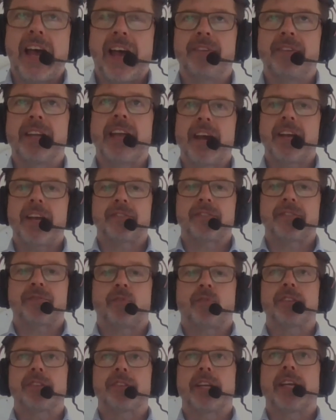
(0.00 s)
having
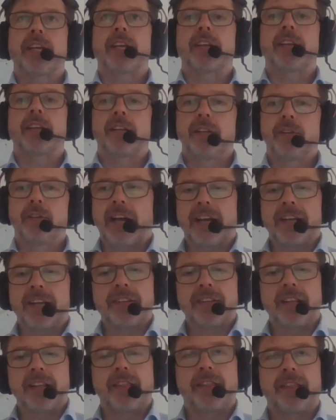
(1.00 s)
asked for it and say, look,
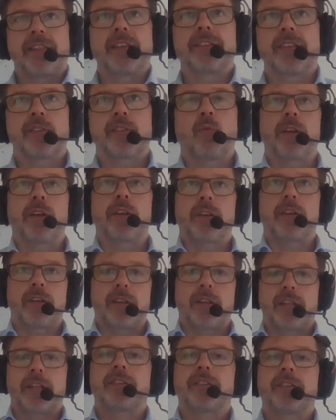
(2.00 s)
guys, this is
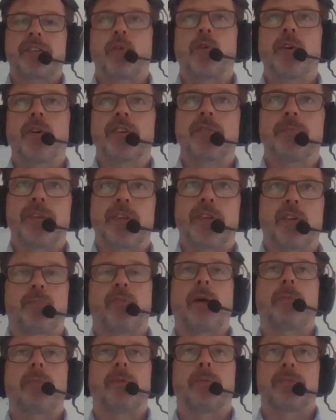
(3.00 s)
what this is going to be
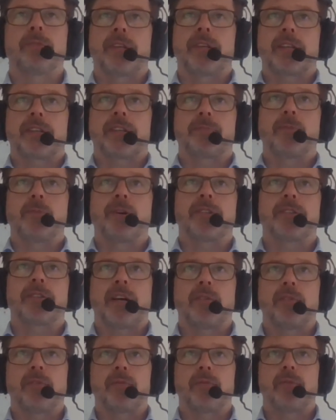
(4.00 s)
your problem six months
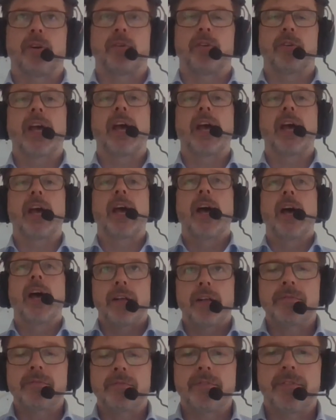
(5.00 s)
down the road.
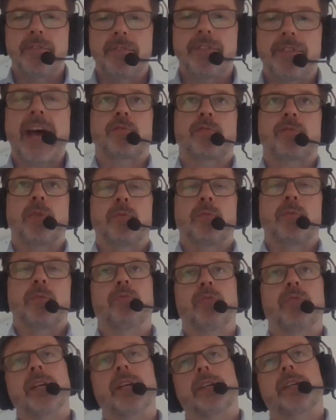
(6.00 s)
That's when we
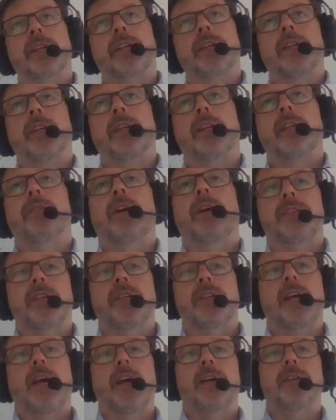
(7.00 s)
really deliver
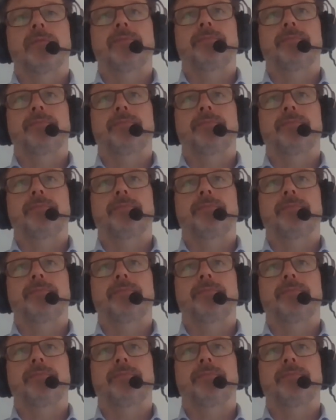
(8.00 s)
as EA.